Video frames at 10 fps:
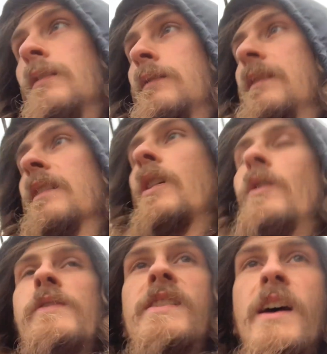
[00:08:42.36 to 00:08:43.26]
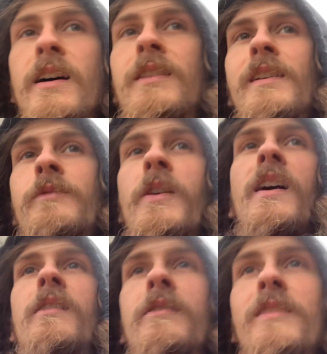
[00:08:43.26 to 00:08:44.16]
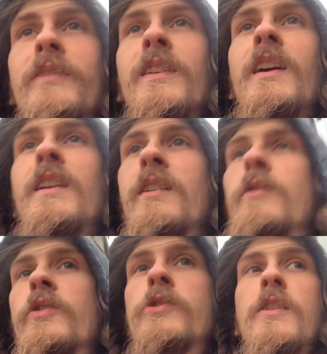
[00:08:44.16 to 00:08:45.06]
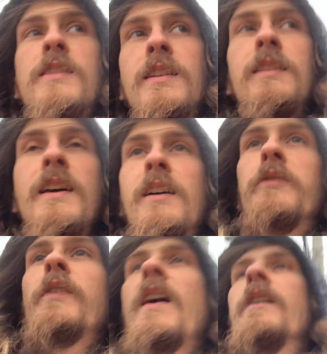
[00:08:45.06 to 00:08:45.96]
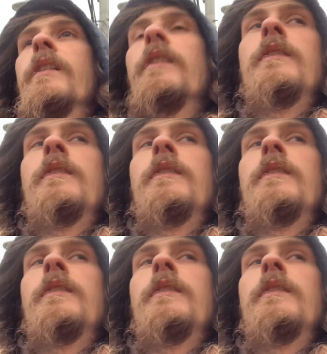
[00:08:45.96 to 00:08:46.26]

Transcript: they're going to hell anyway. I don't even care. They're going straight to the lake of fire.